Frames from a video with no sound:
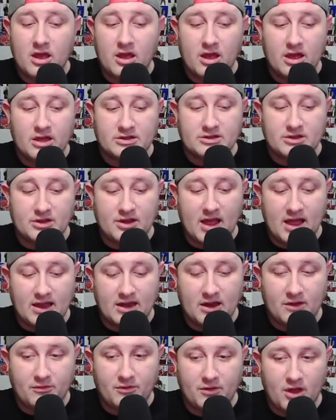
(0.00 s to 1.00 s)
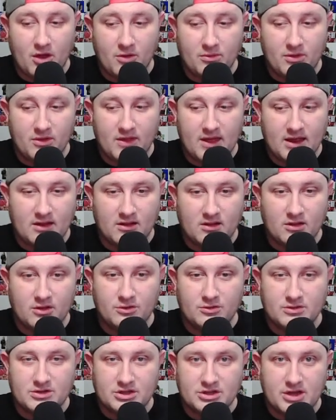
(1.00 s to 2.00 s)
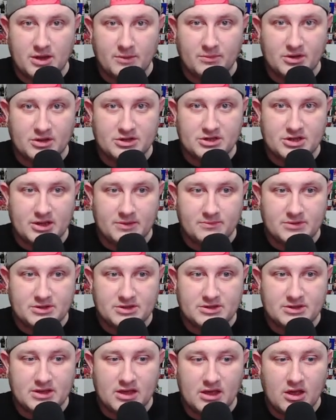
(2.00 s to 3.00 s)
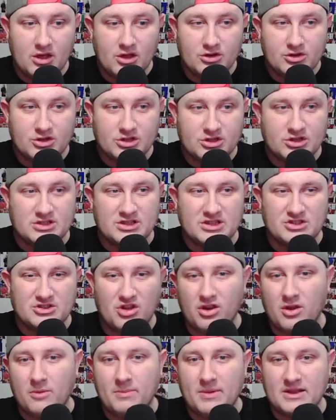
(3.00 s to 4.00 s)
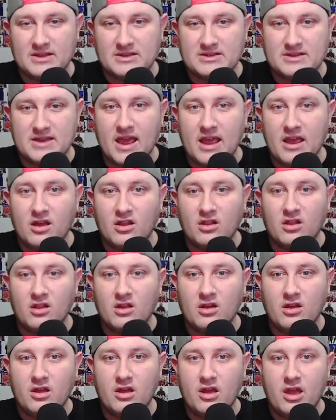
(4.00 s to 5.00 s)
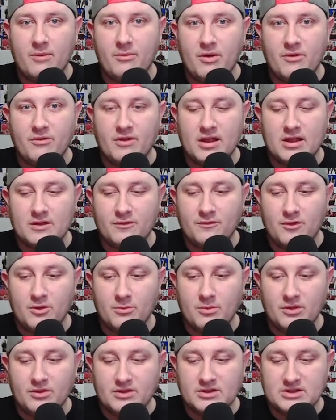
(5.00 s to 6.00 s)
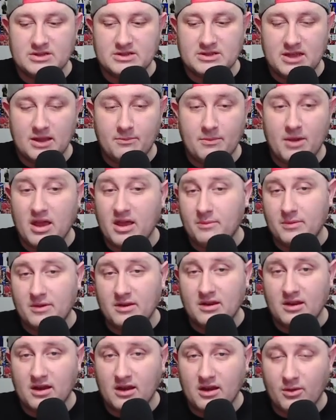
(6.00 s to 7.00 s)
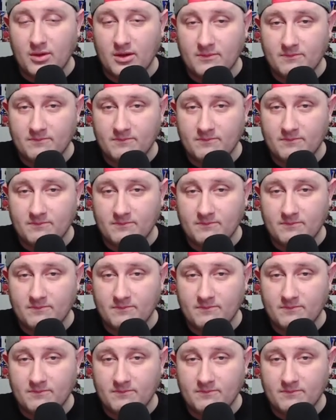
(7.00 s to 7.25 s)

So yeah, I definitely hope that they lose the championships just because it's gone a bit stale over the last few months, in my opinion anyway.